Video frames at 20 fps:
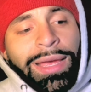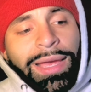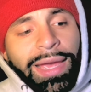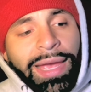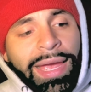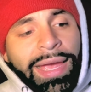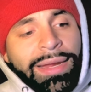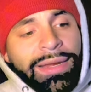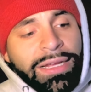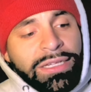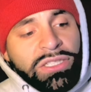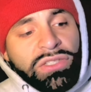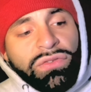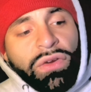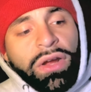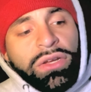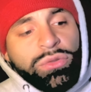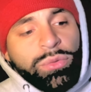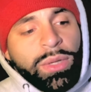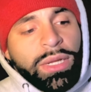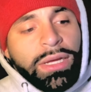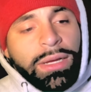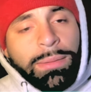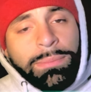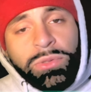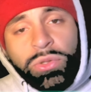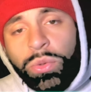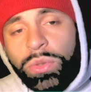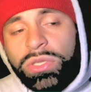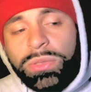And as far as when it comes
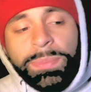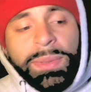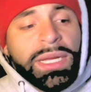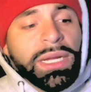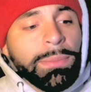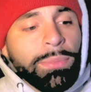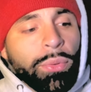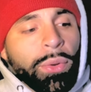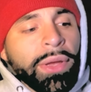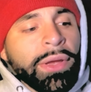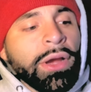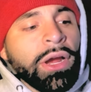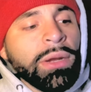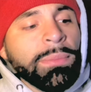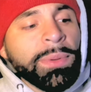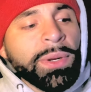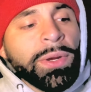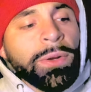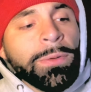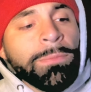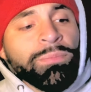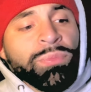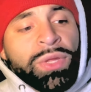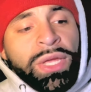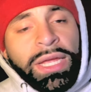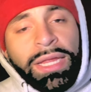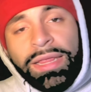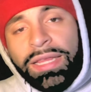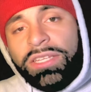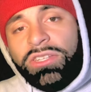towards being a point guard, bro,
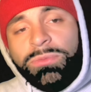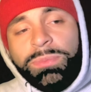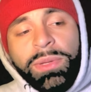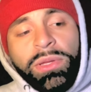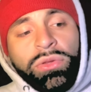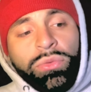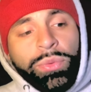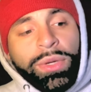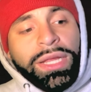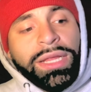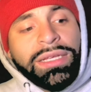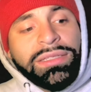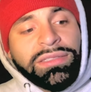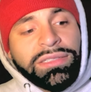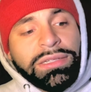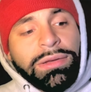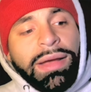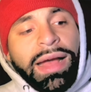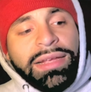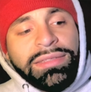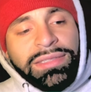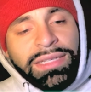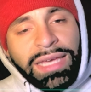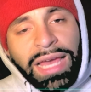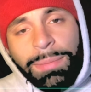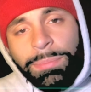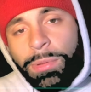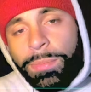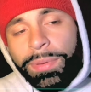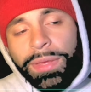this build really still has the
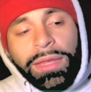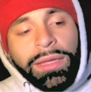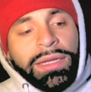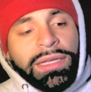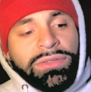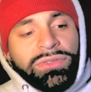capabilities